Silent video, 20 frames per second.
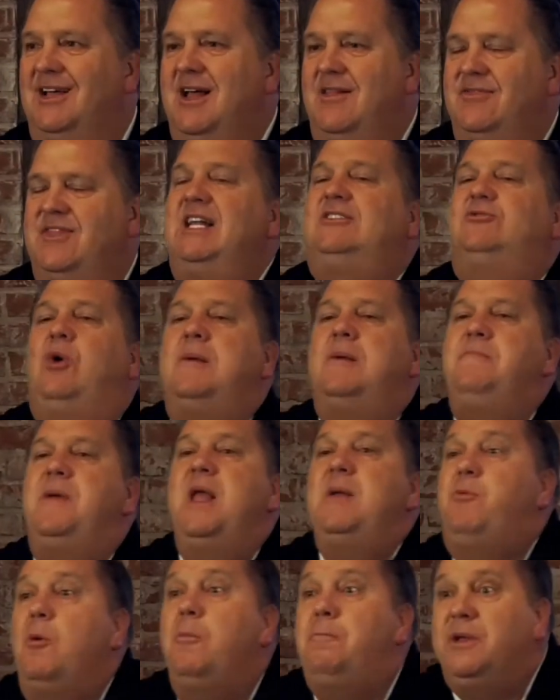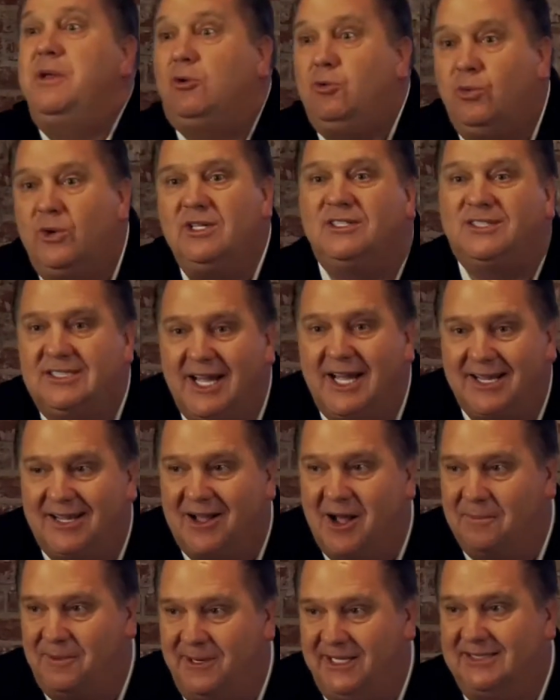That's why people build real estate
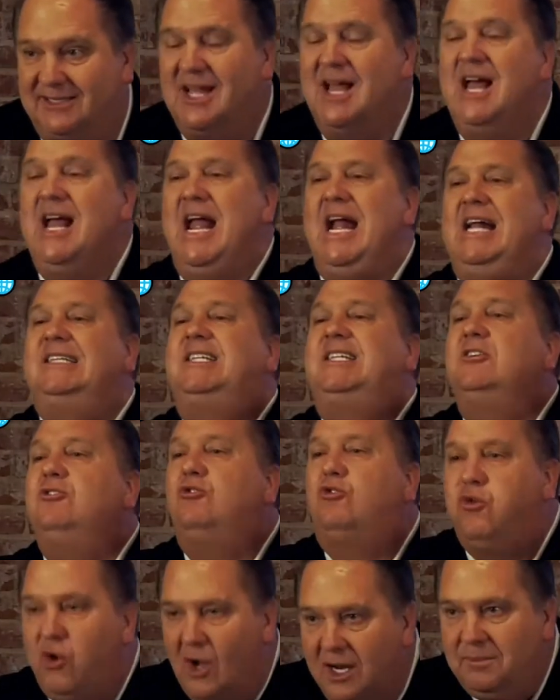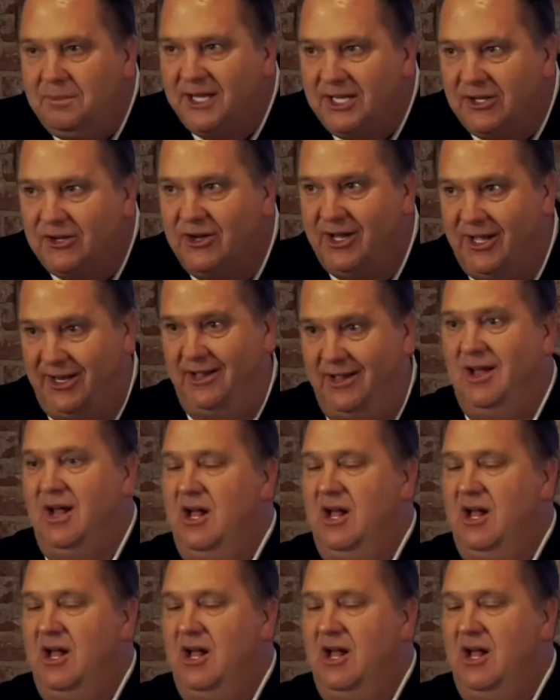companies. It's incredibly good.